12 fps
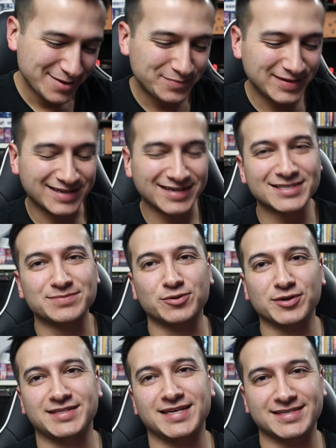because
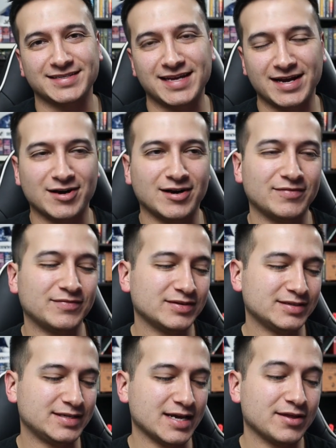Mort takes a day off,
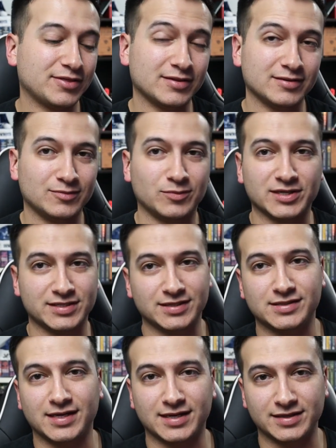Death wants
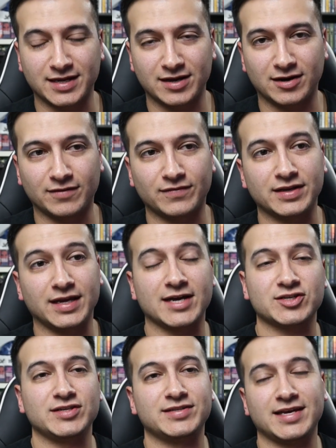to take a day off, and he
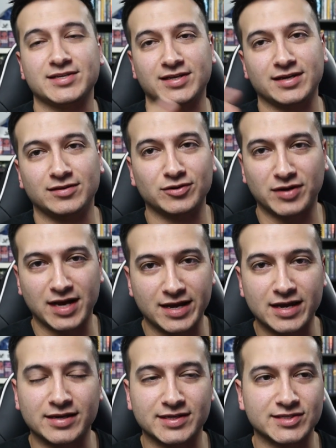actually takes like a little
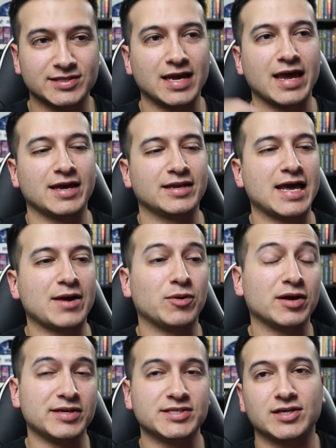hiatus, and
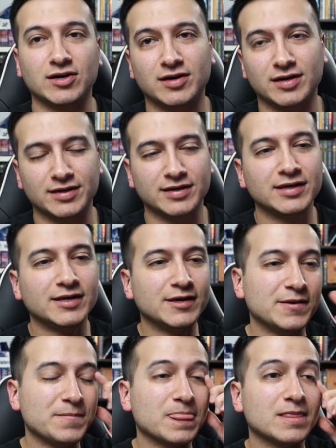while he's gone,
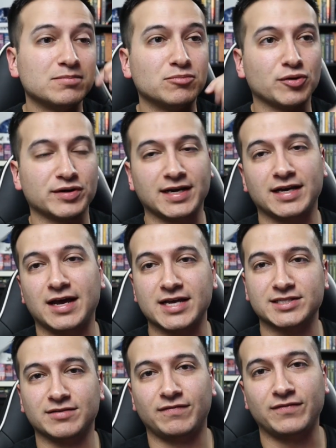Mort kind of
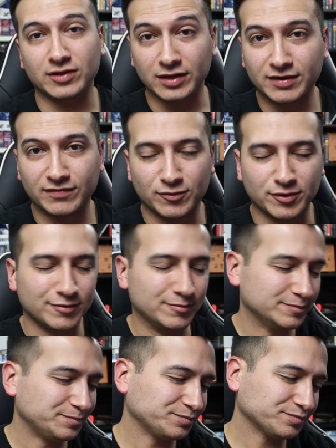has to fill in for him.